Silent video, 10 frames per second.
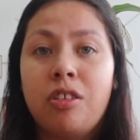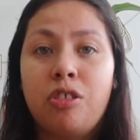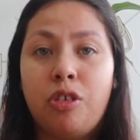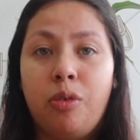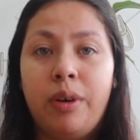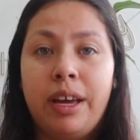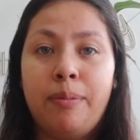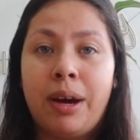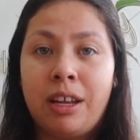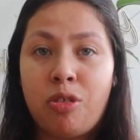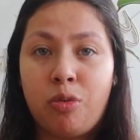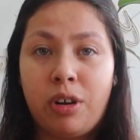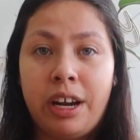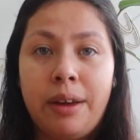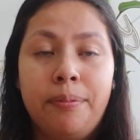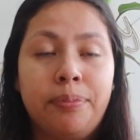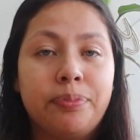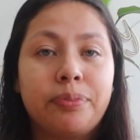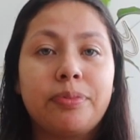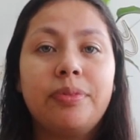to do in Montessori.
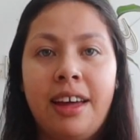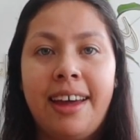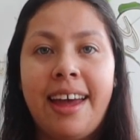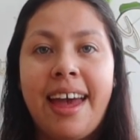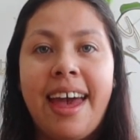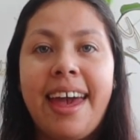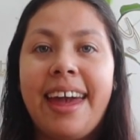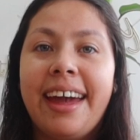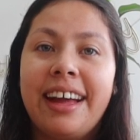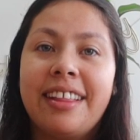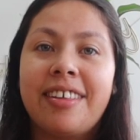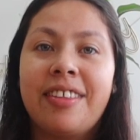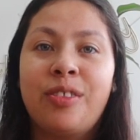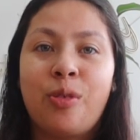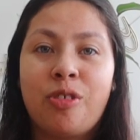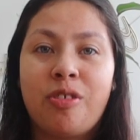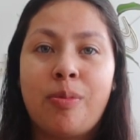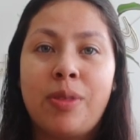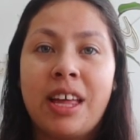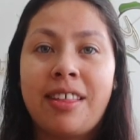And those are
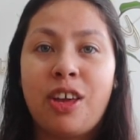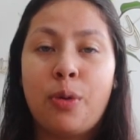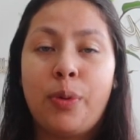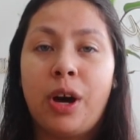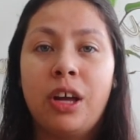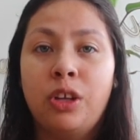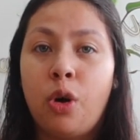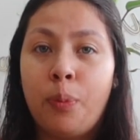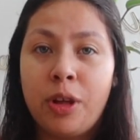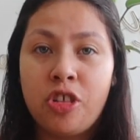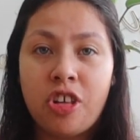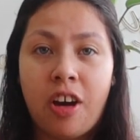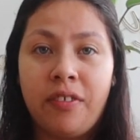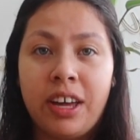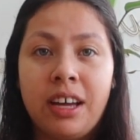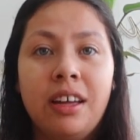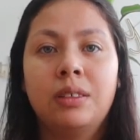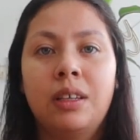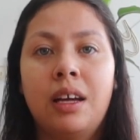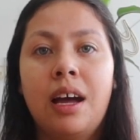some things that you put on the open shelving.
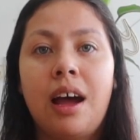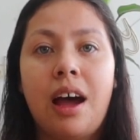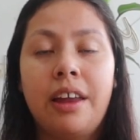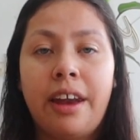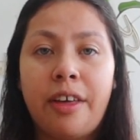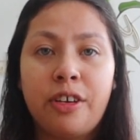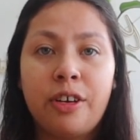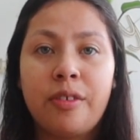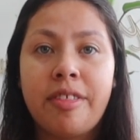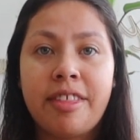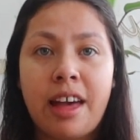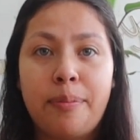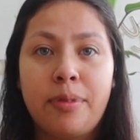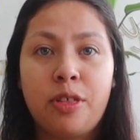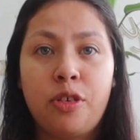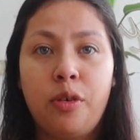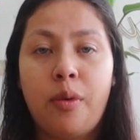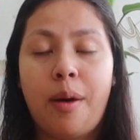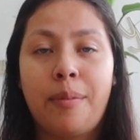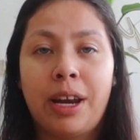Another step
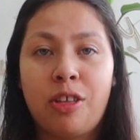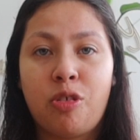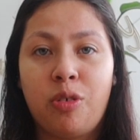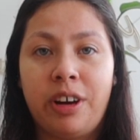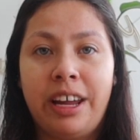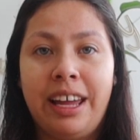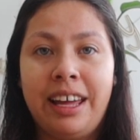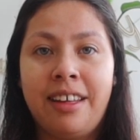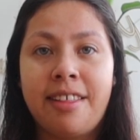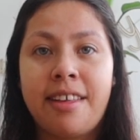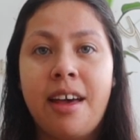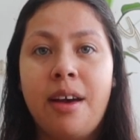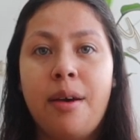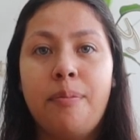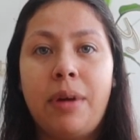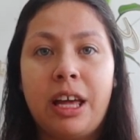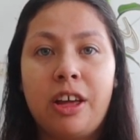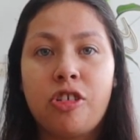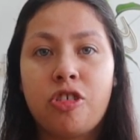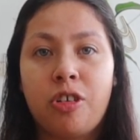to Montessori is
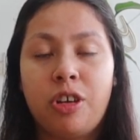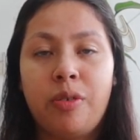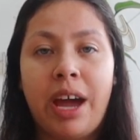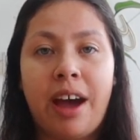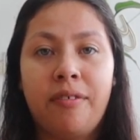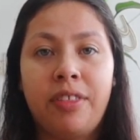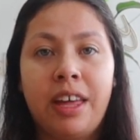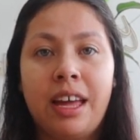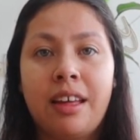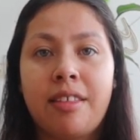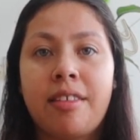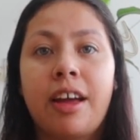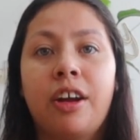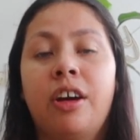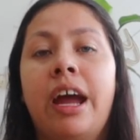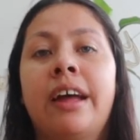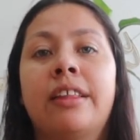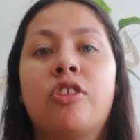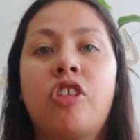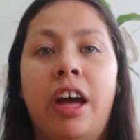making sure you have things that are
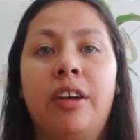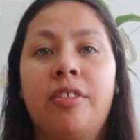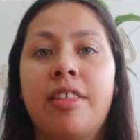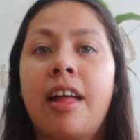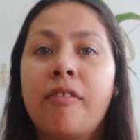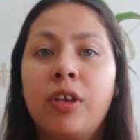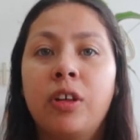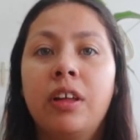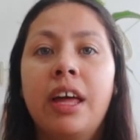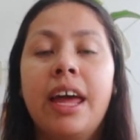at the child's level